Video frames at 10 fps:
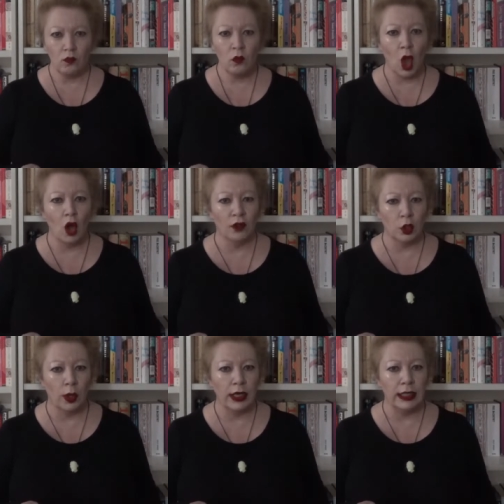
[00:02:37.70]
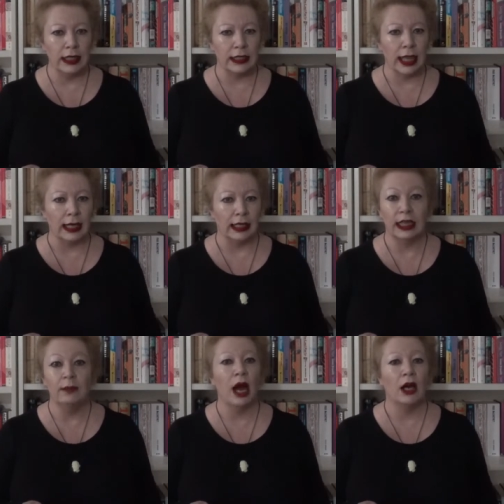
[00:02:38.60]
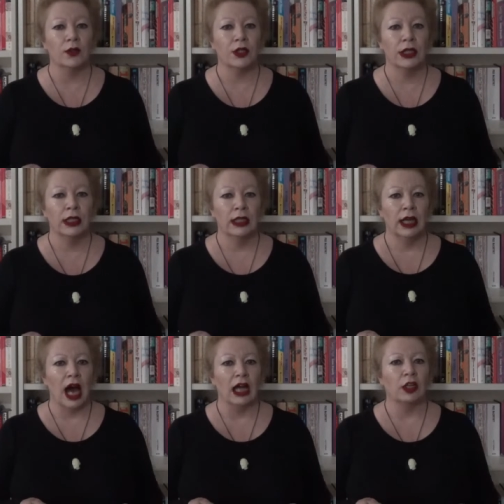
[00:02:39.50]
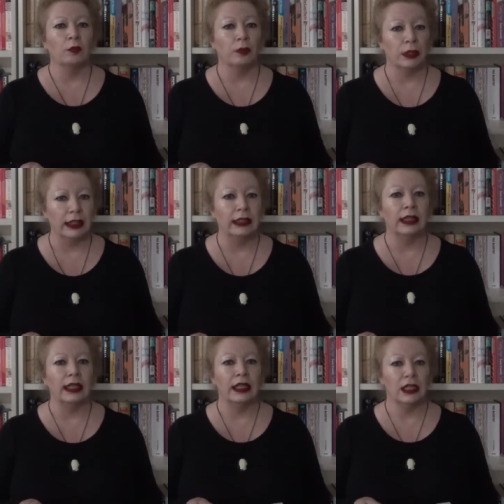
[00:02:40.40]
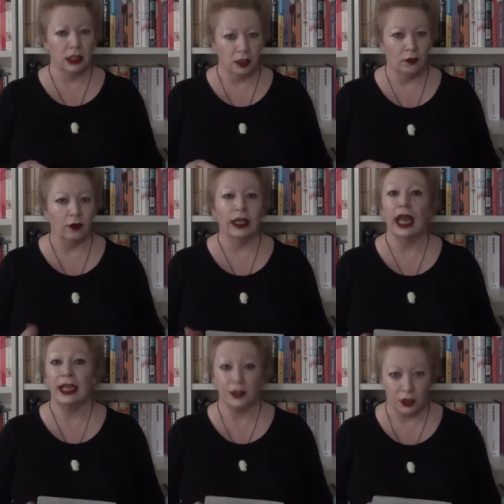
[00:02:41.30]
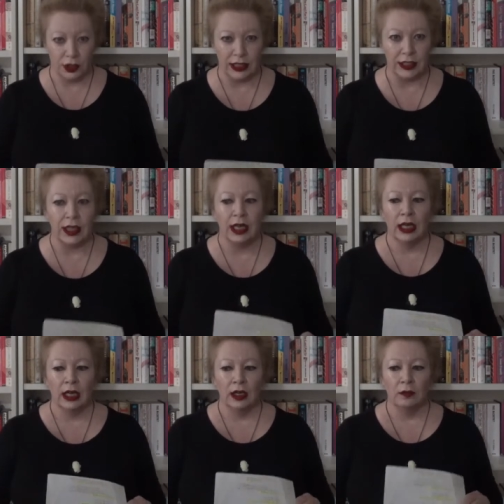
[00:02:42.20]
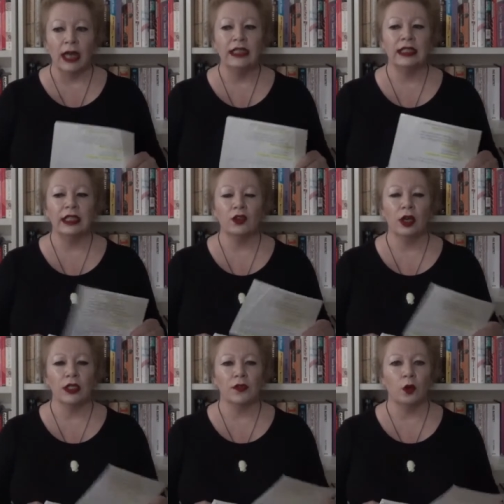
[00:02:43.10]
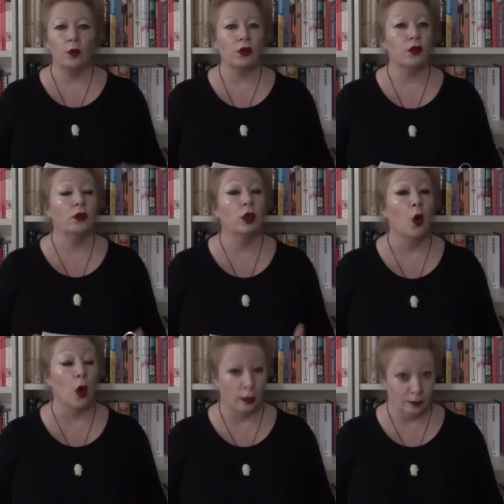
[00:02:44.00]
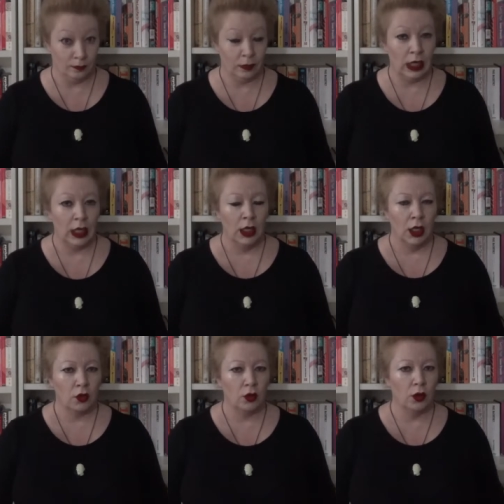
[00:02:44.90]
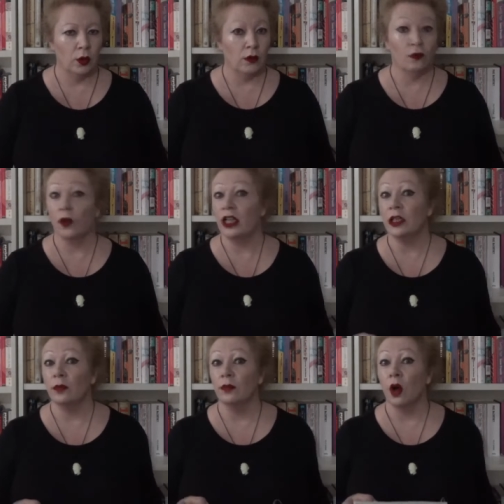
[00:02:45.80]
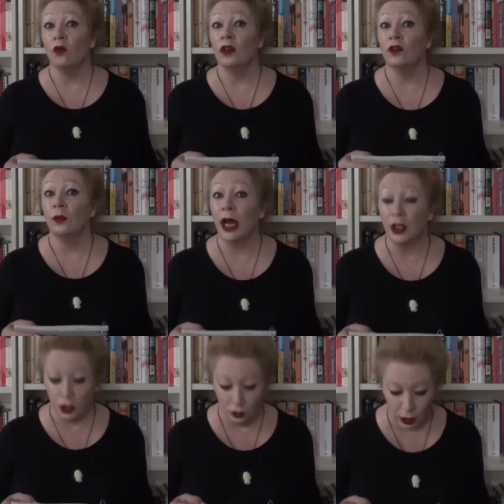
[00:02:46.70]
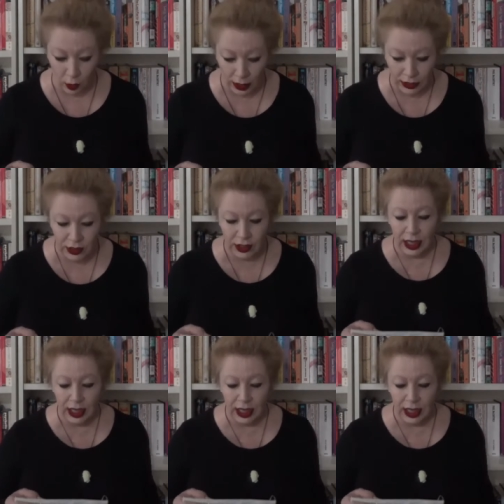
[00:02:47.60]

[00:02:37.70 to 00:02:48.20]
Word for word: over 20 years later, emails are completely different entities, basically transformed through law, through freedom of information requests,